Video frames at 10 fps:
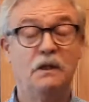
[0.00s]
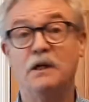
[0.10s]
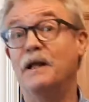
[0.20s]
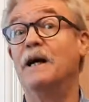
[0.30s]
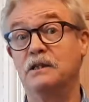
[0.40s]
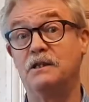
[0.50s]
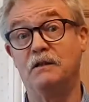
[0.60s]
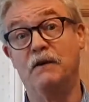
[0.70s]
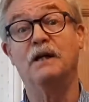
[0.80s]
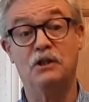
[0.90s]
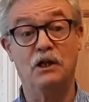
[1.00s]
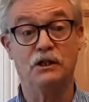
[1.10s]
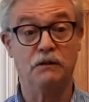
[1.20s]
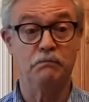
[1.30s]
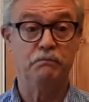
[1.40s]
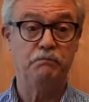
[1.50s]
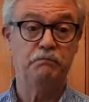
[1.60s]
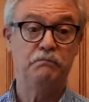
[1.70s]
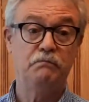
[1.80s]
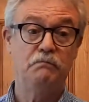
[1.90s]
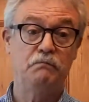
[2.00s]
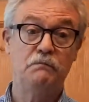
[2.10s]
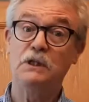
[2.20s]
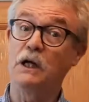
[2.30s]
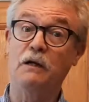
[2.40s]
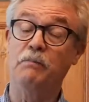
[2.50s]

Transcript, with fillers: And that's evangelism, telling